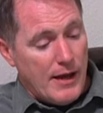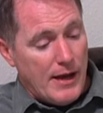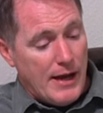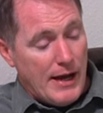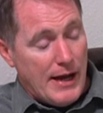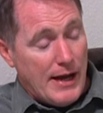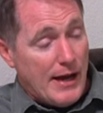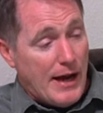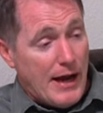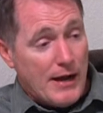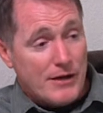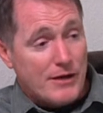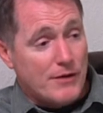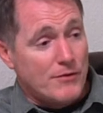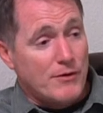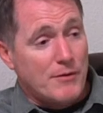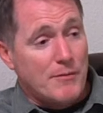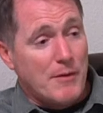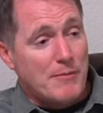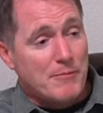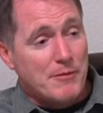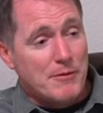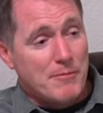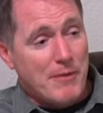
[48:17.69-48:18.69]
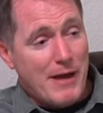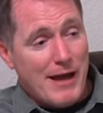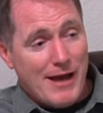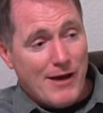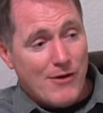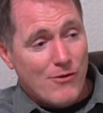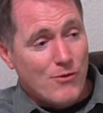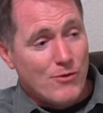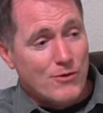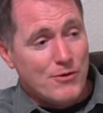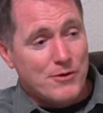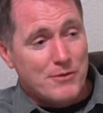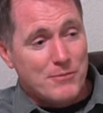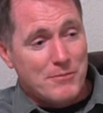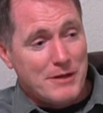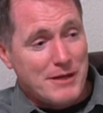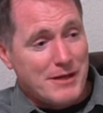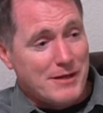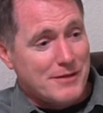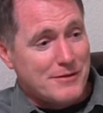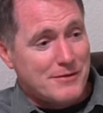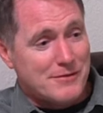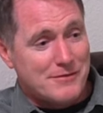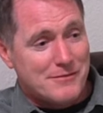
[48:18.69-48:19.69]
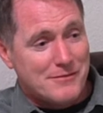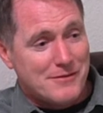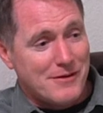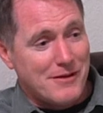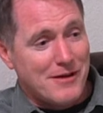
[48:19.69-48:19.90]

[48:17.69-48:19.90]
I, I can remember Pat Horner being